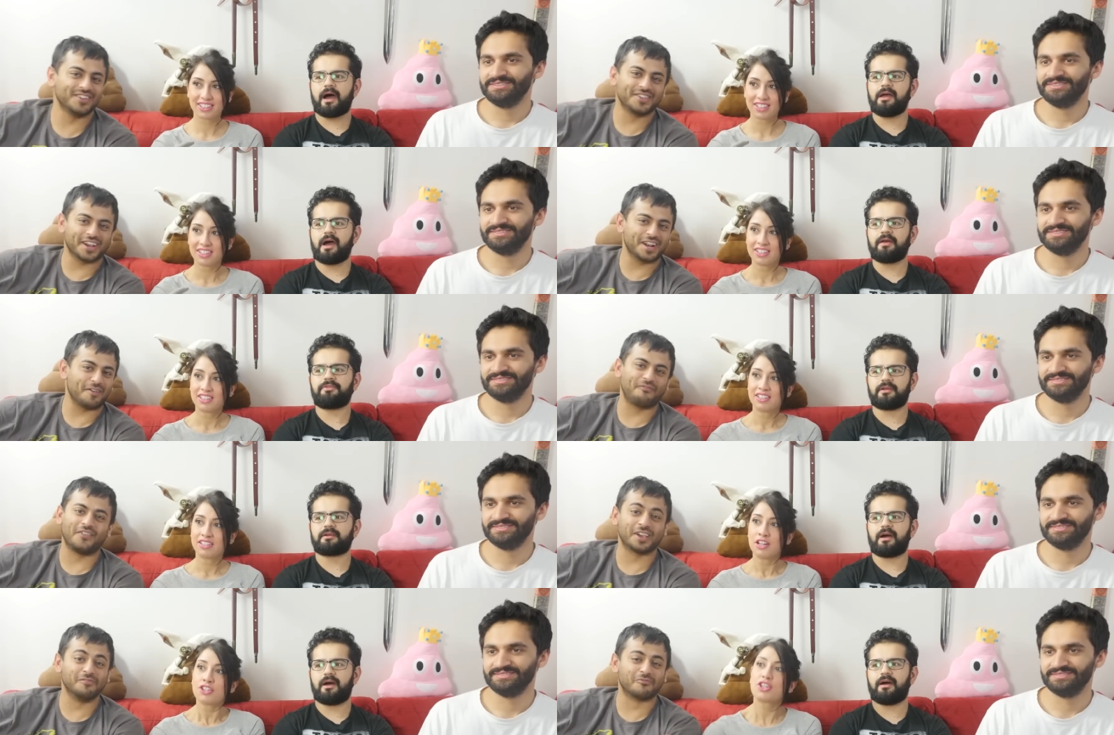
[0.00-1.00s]
Speaker 1: dude? They're gonna I think,
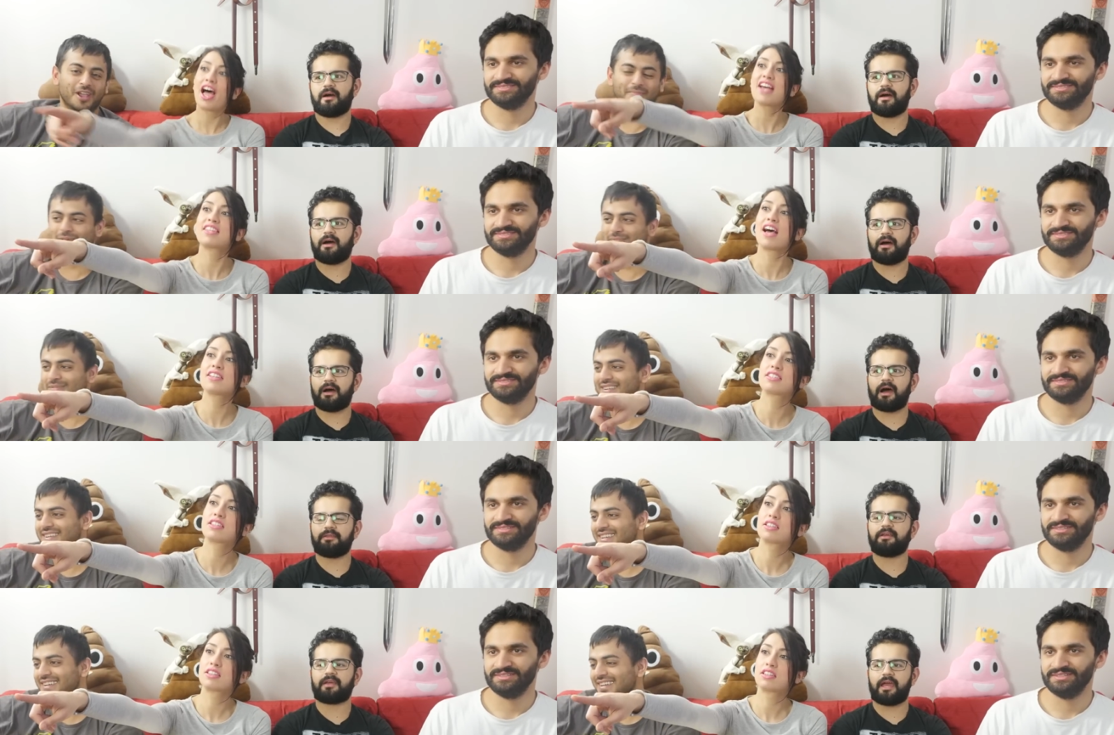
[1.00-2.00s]
fucking. So that's, that's,
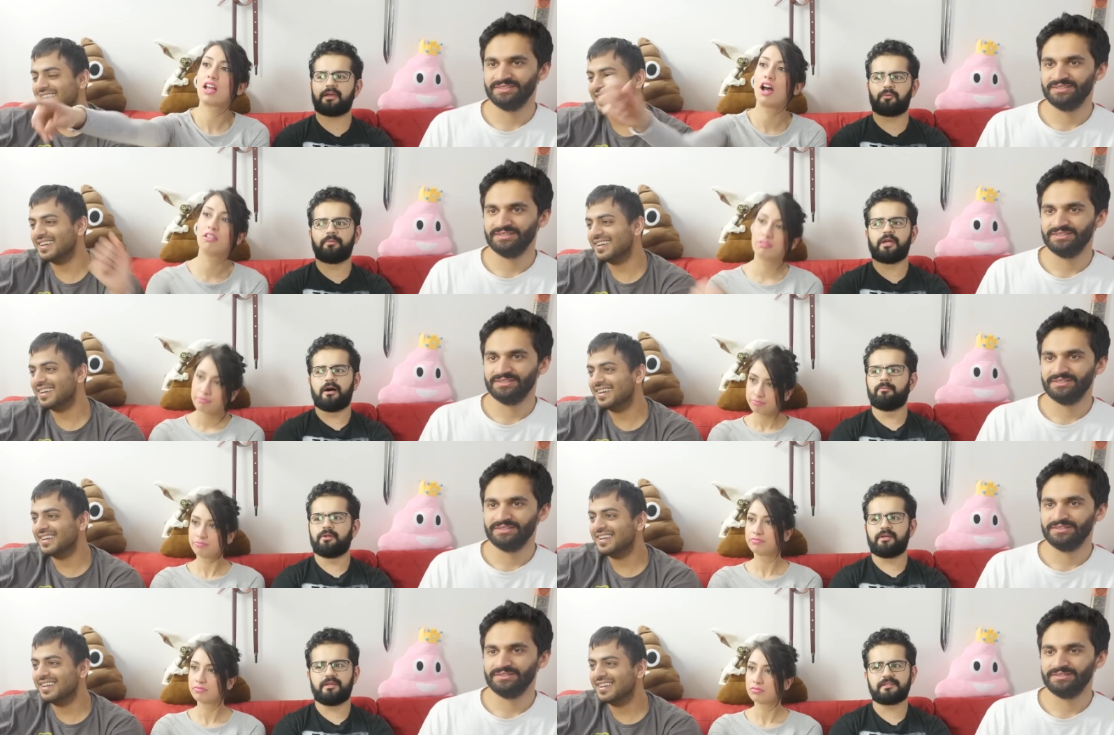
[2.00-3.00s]
I think Aang uh, will be oh.
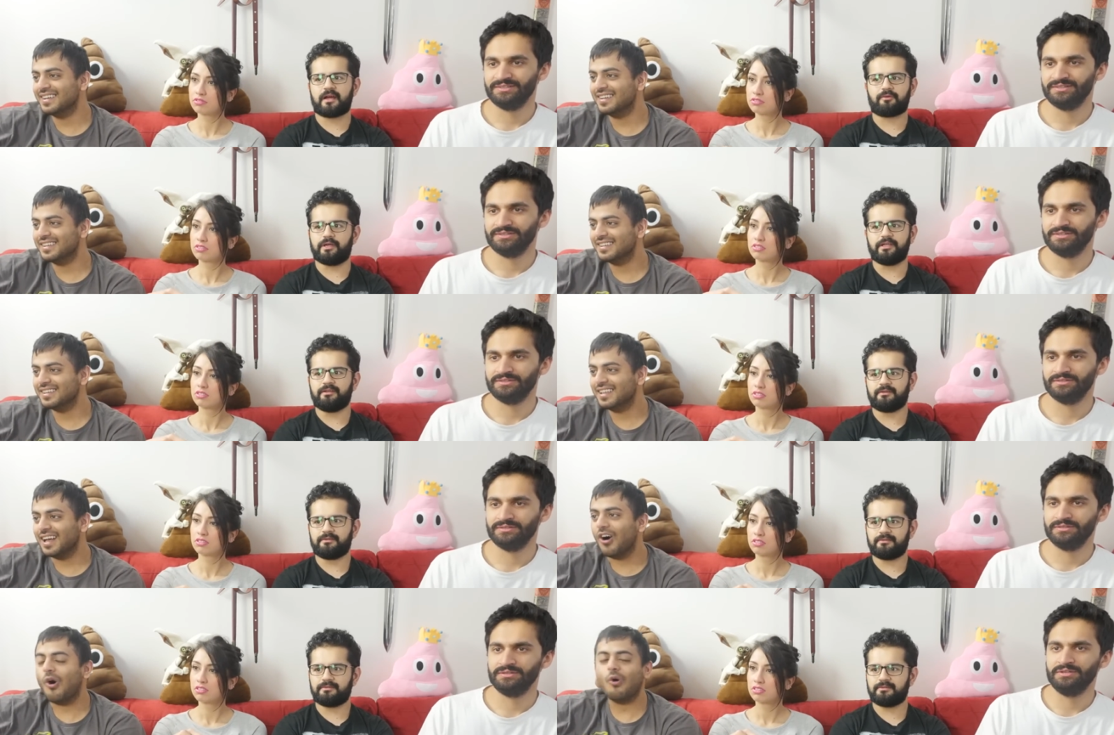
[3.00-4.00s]
humbled. He's not ready.
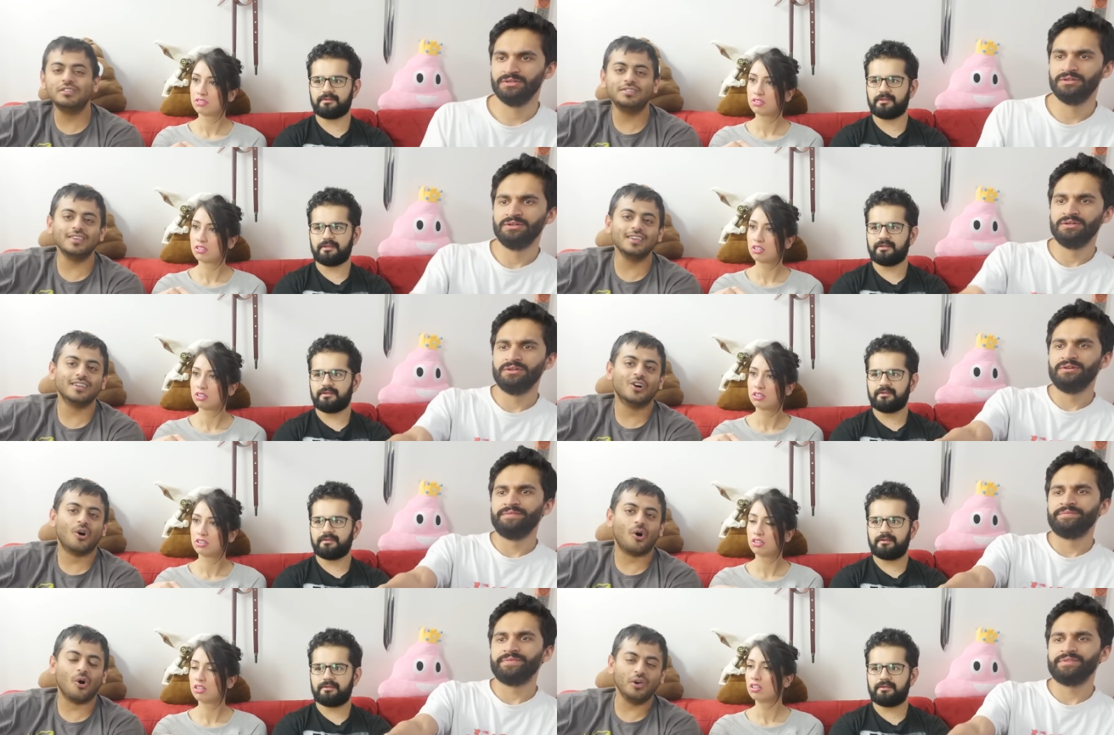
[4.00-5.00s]
Only thing,
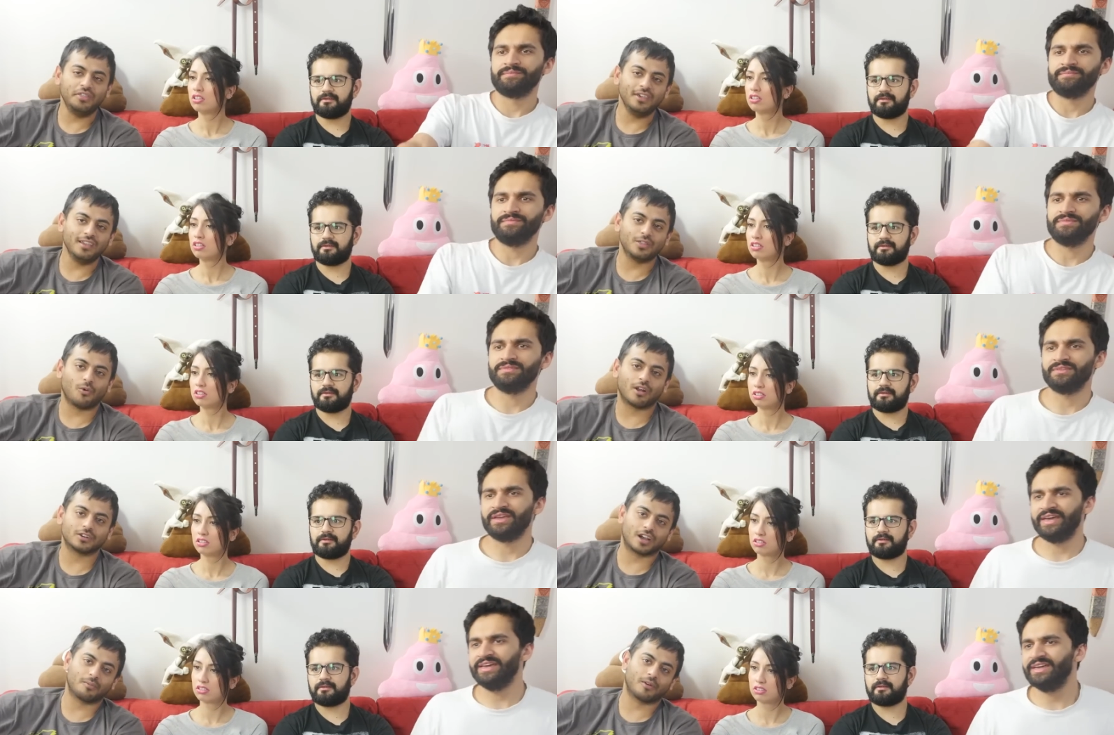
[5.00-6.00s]
only thing the
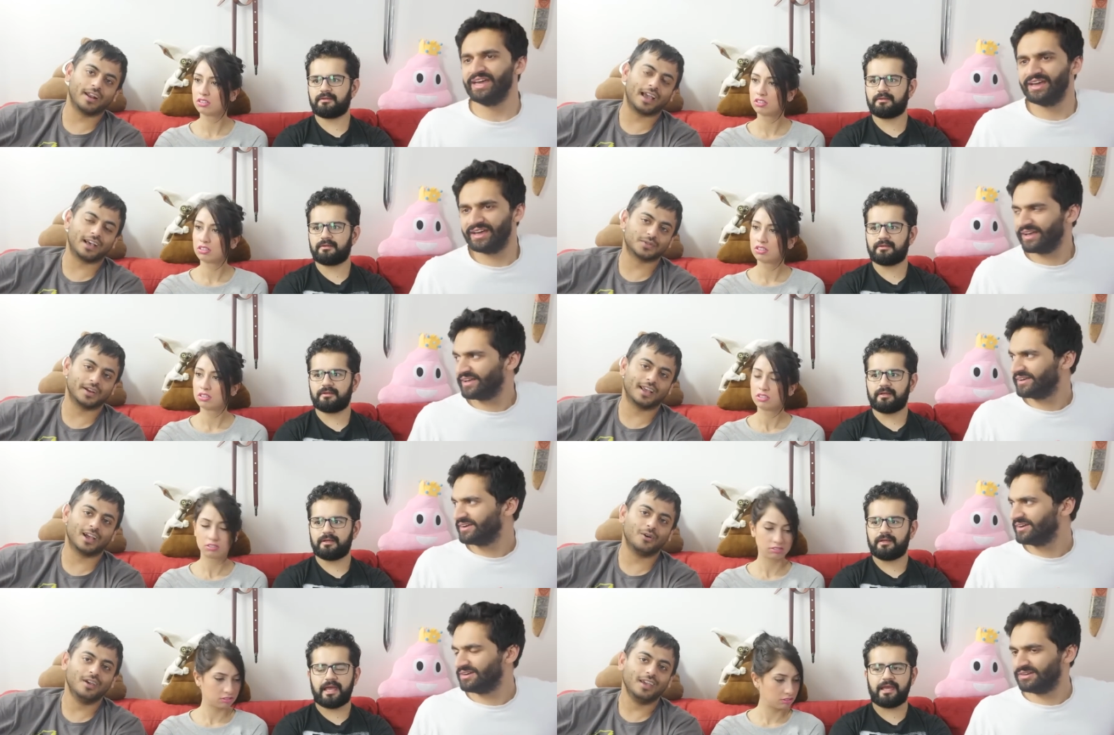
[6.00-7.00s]
Water Tribe Aang, right has right
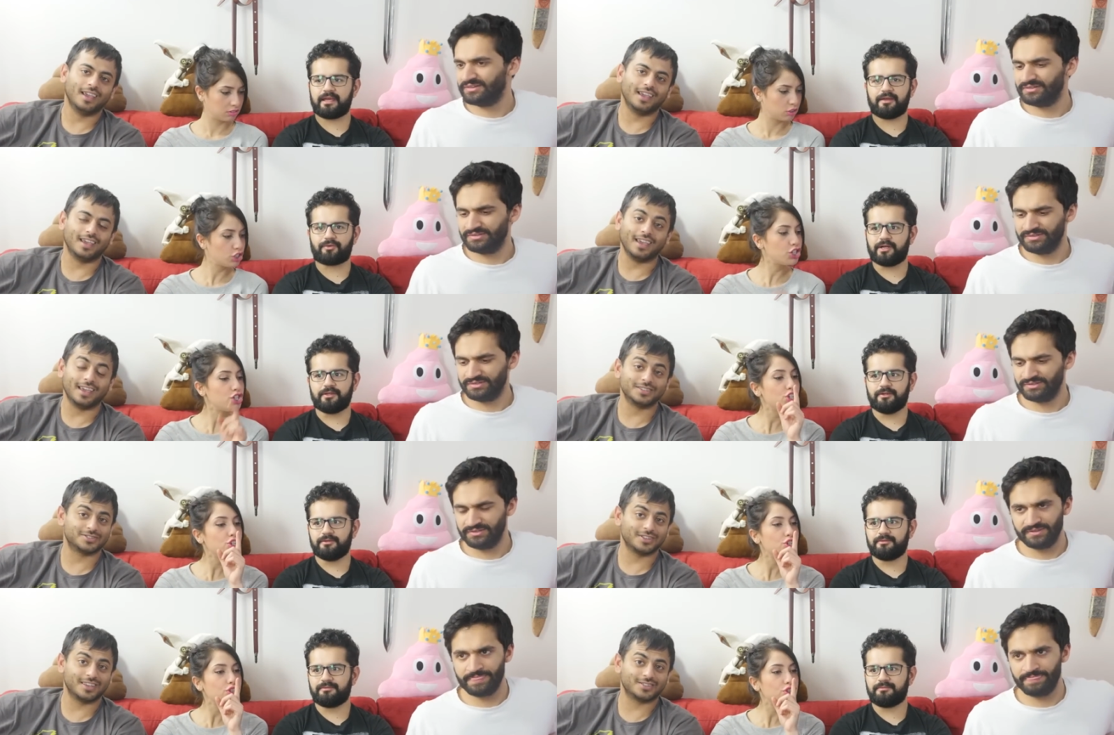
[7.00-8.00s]
now. Aang ain't ready.
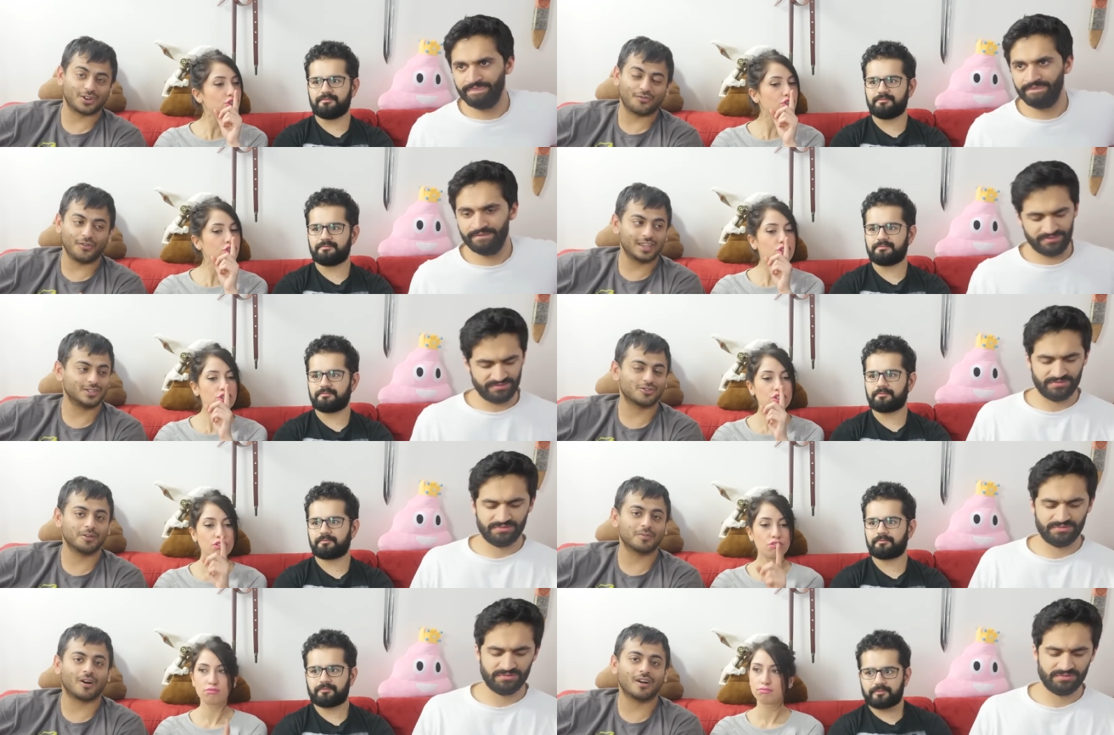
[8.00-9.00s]
Is is their fucking
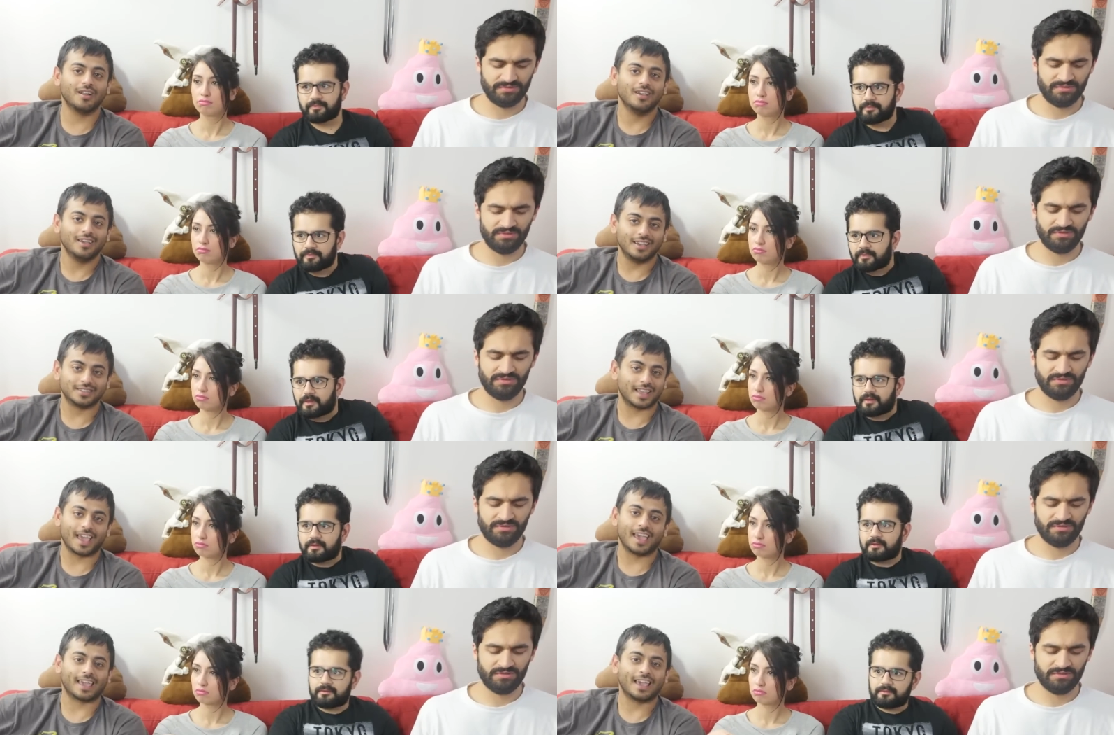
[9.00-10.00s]
trump card? Is
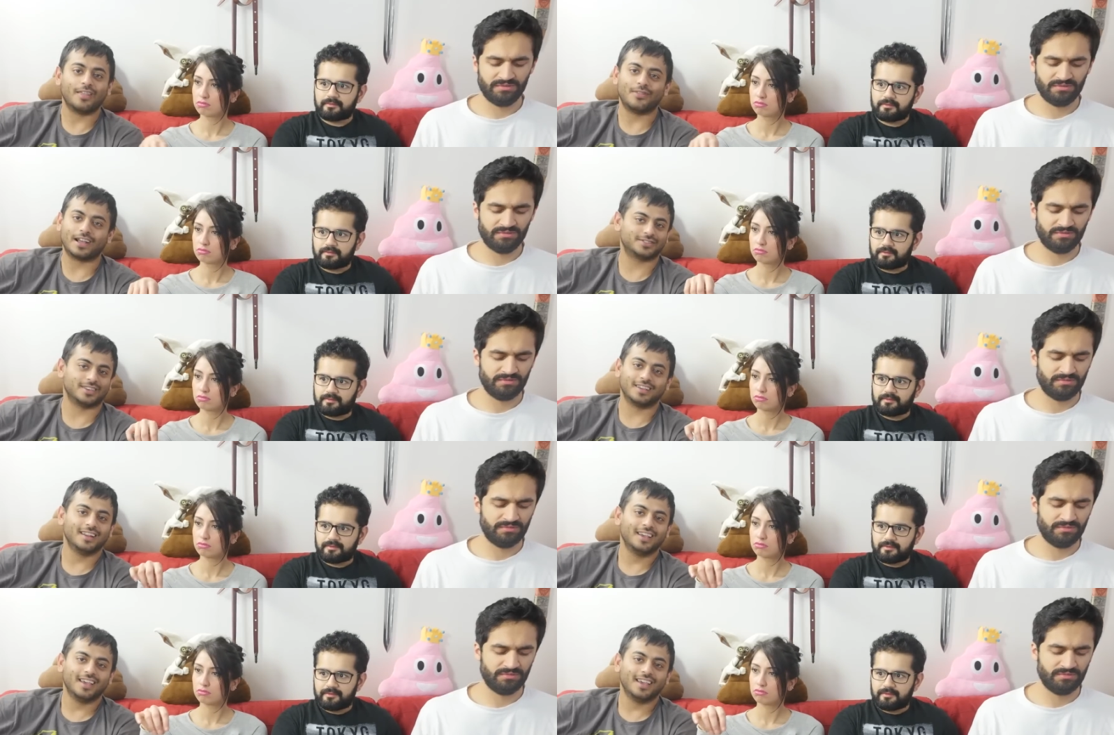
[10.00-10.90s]
Aang? That's it.